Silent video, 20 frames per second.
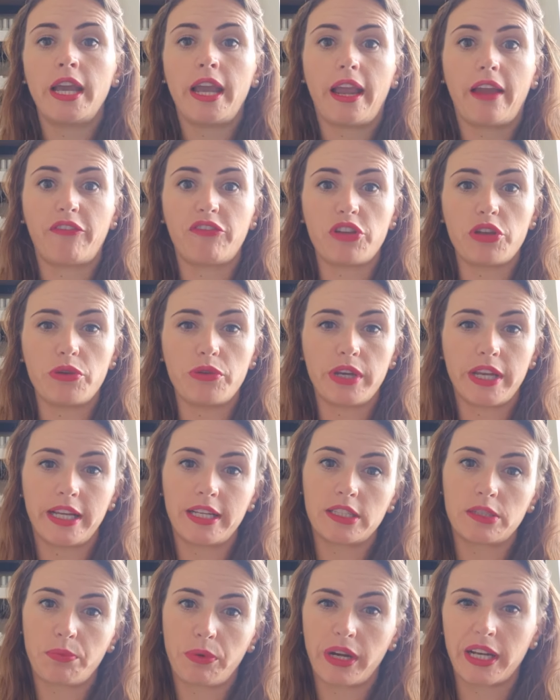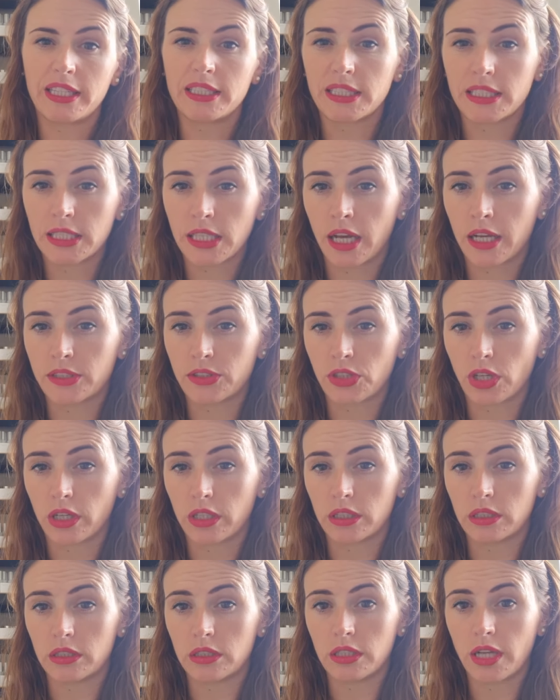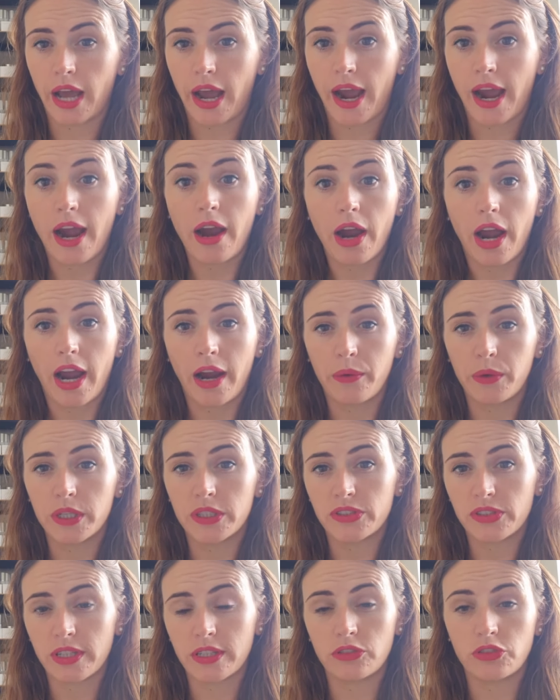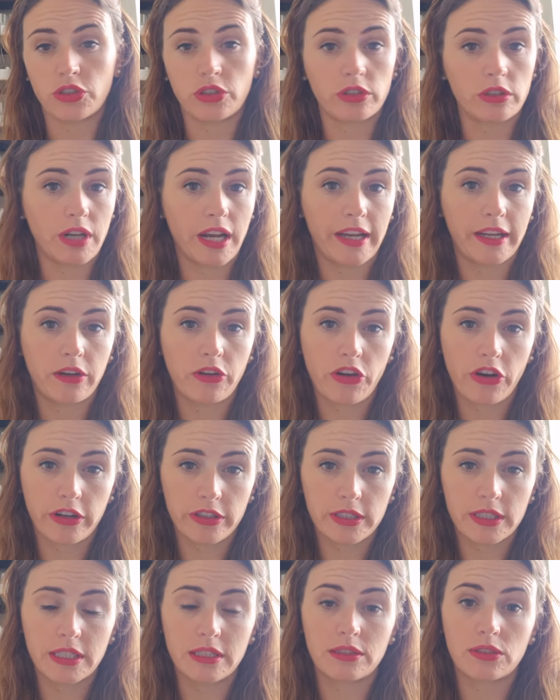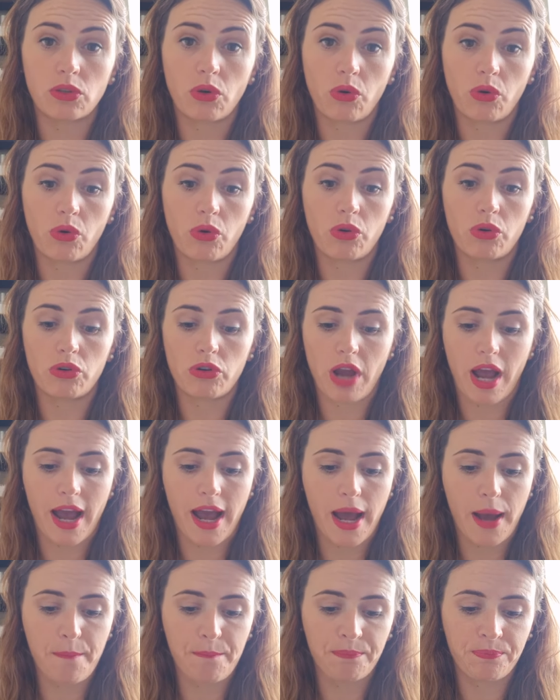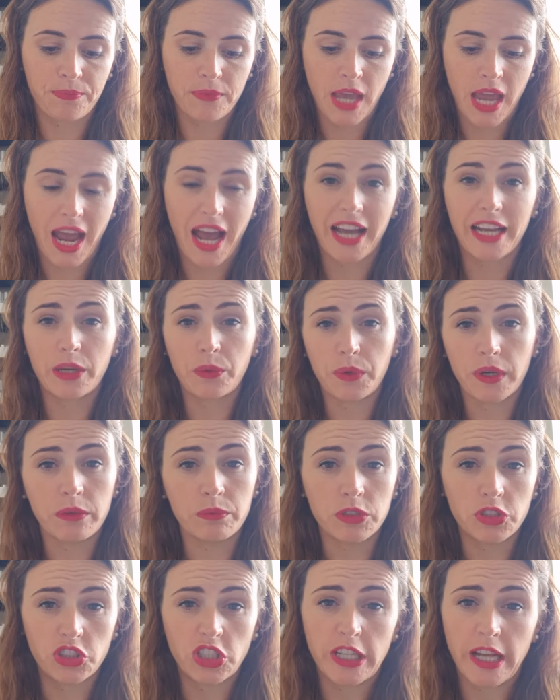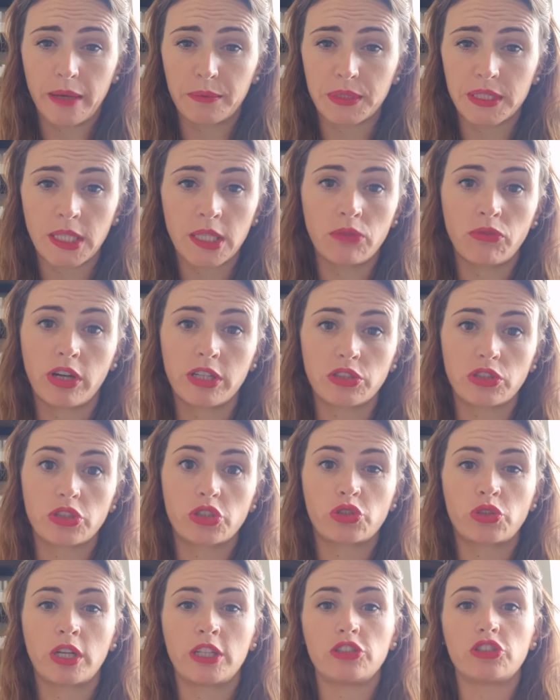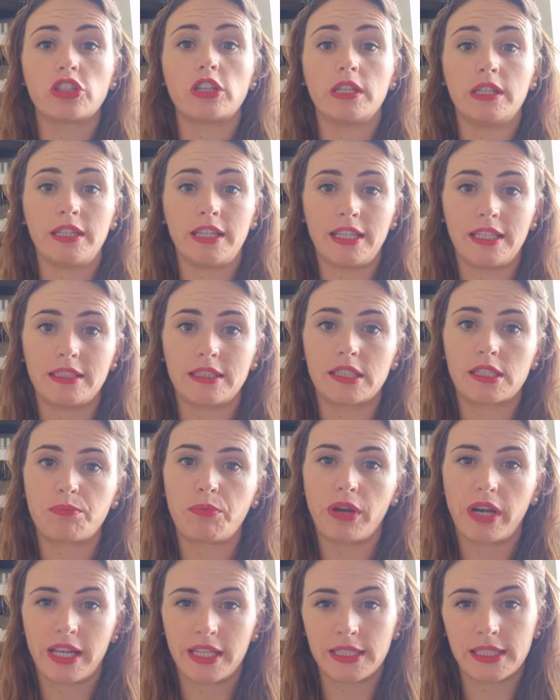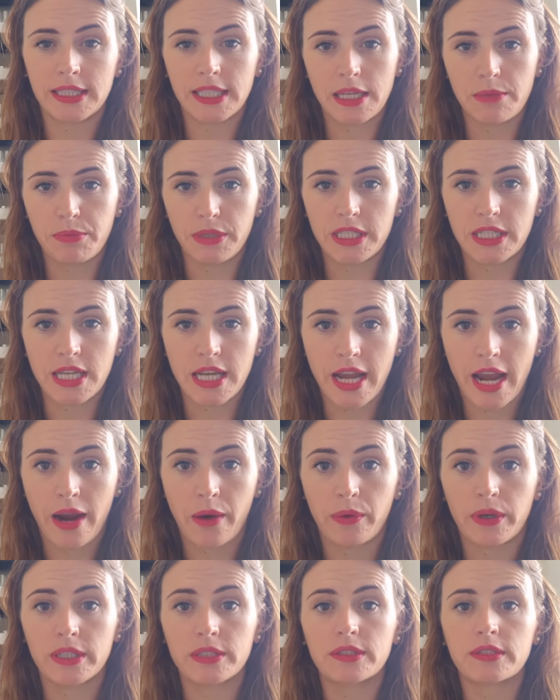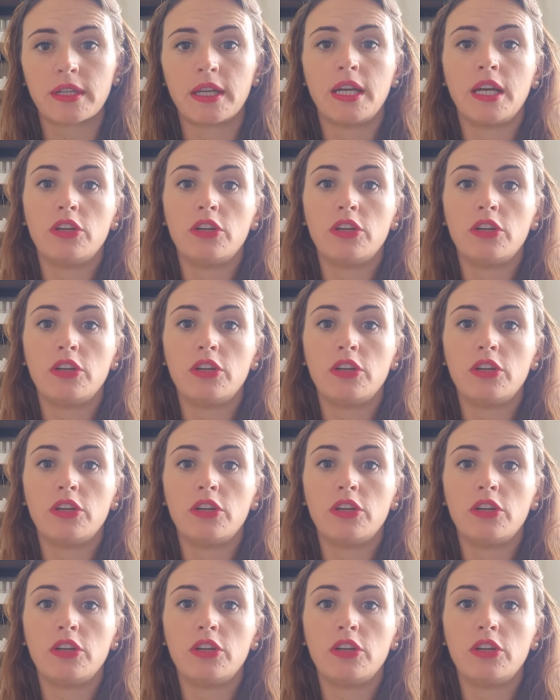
If you need to put in certain hours into like nurses or anyone with GMC registration needs to put in CPD hours.